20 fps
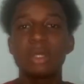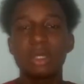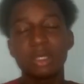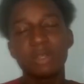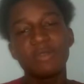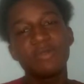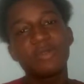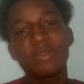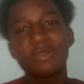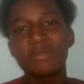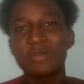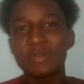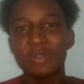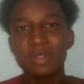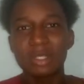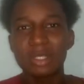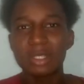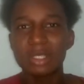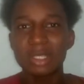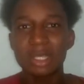If you
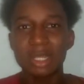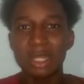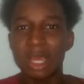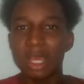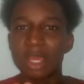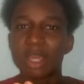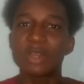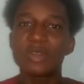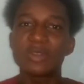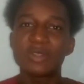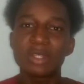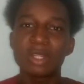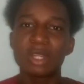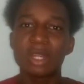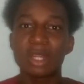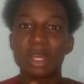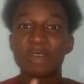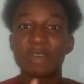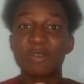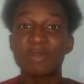didn't say that and you're using
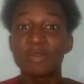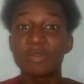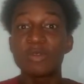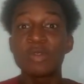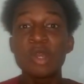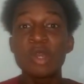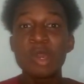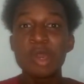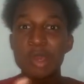an iPhone,